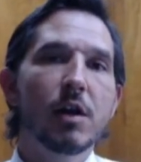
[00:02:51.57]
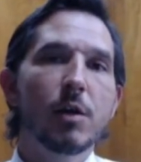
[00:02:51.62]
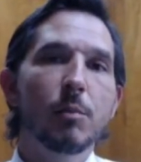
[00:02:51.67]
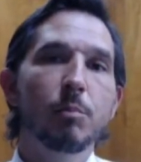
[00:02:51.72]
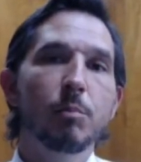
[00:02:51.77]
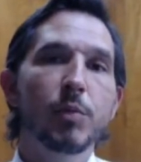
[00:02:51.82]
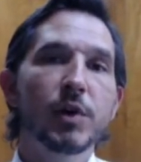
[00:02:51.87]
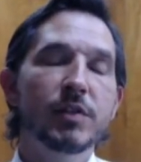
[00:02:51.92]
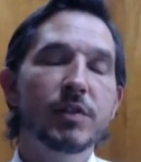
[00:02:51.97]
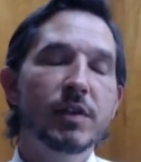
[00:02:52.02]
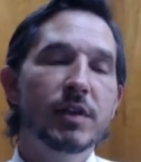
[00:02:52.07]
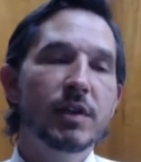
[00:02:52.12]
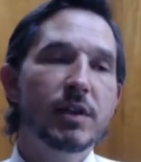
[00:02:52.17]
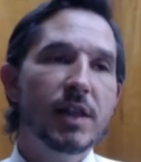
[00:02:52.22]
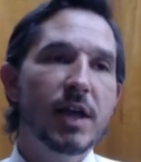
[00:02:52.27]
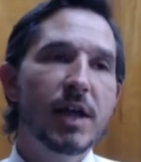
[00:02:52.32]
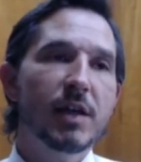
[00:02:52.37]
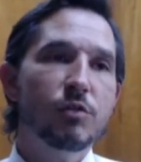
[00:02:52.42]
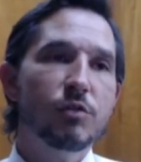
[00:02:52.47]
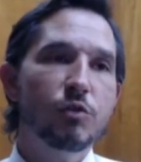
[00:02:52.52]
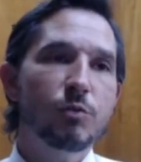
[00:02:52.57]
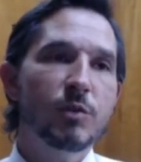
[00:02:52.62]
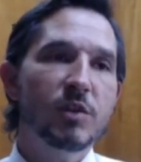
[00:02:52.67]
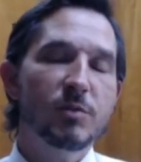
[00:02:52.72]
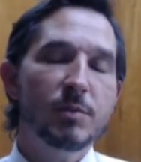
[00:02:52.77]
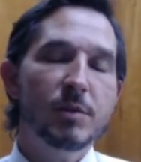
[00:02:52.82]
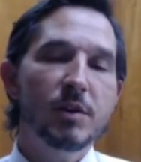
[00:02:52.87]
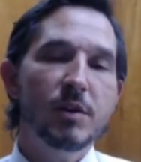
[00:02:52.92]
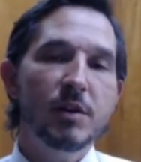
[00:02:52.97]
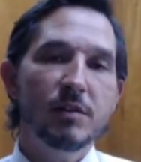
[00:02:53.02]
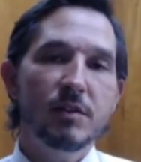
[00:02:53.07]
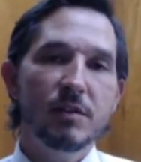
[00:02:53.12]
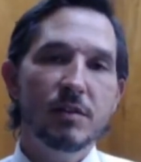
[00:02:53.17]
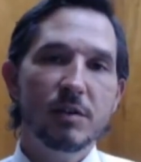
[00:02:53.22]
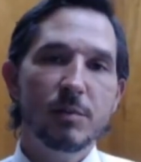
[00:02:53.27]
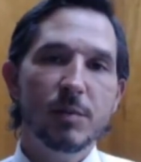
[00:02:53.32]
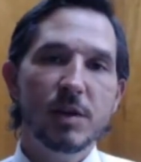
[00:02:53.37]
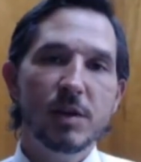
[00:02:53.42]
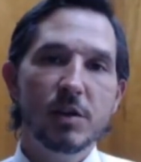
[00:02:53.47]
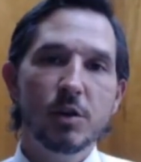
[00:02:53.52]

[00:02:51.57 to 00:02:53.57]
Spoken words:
But the classroom experience is going to be